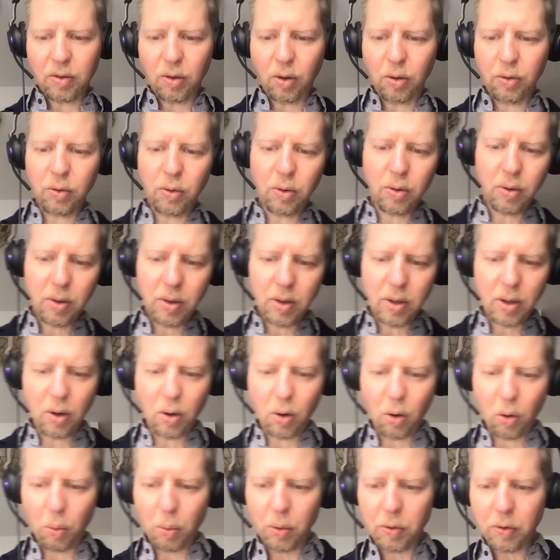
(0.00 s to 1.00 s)
also
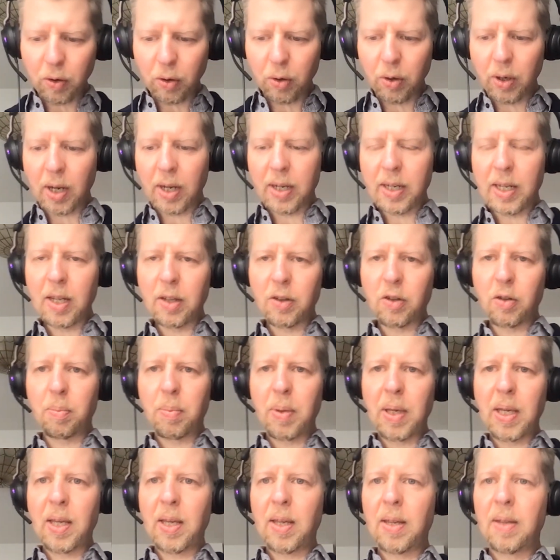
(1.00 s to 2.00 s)
always a good idea to
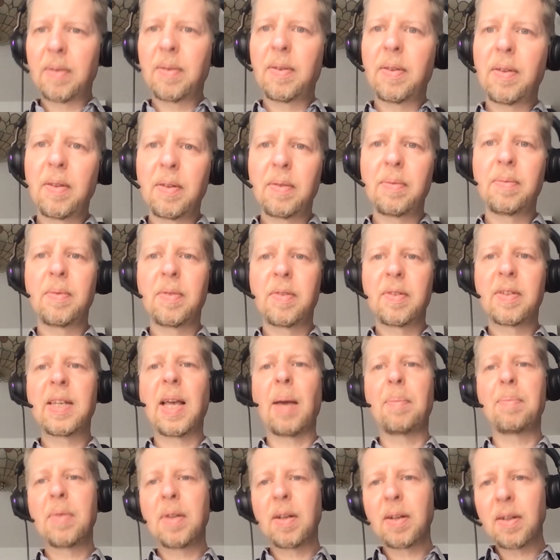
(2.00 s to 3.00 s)
be
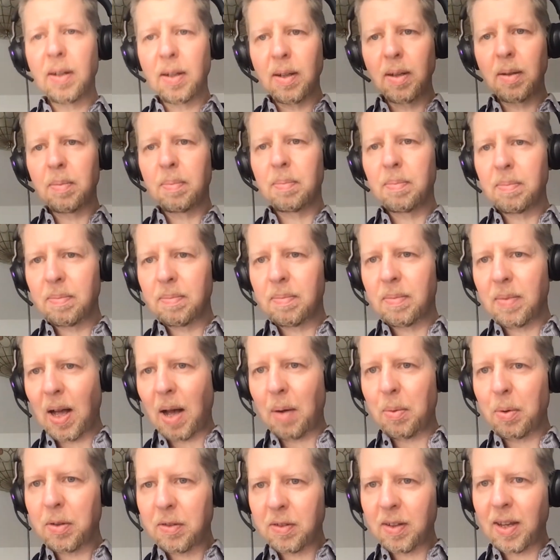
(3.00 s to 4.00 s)
skeptical, I
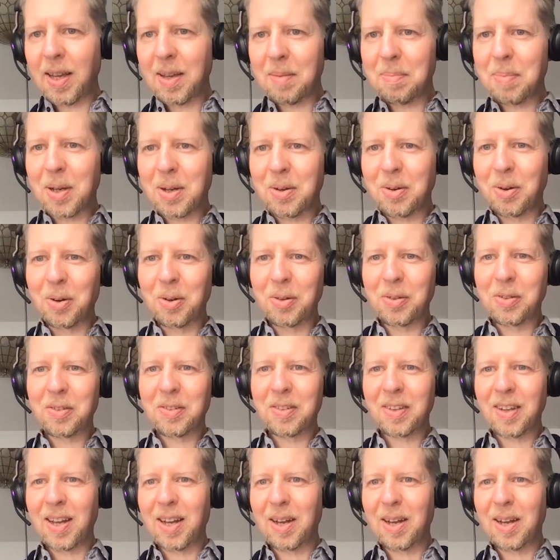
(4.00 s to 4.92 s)
would say, because